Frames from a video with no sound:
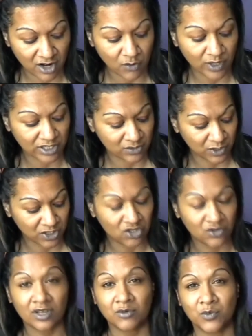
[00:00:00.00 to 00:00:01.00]
I know
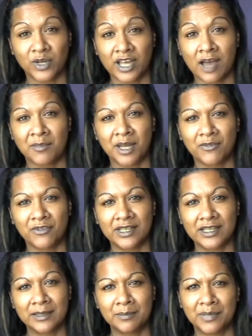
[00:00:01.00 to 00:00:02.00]
we're coming up for
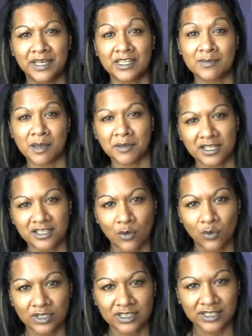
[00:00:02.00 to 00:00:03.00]
the Olympics, maybe they
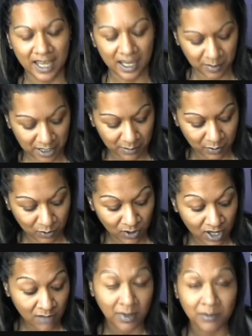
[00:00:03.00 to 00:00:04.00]
don't want to scare people,
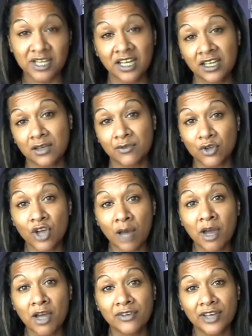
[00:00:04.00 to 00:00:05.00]
but I'm telling you, if you
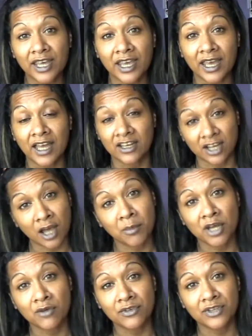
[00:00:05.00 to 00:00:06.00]
come over here and you're
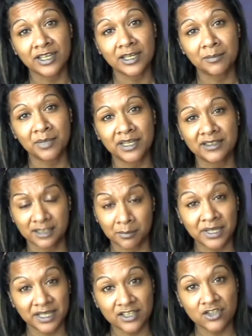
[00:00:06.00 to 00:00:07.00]
coming over for the Olympics,
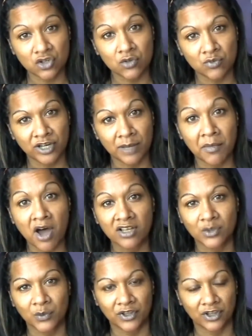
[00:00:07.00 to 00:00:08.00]
then please do bring a
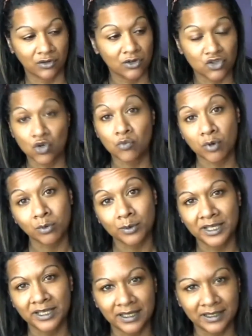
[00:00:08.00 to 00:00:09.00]
mask with you, because you'll
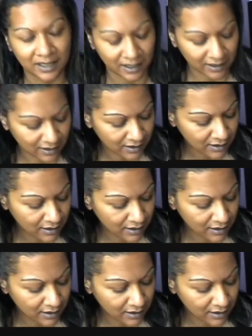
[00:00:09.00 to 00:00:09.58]
probably need it.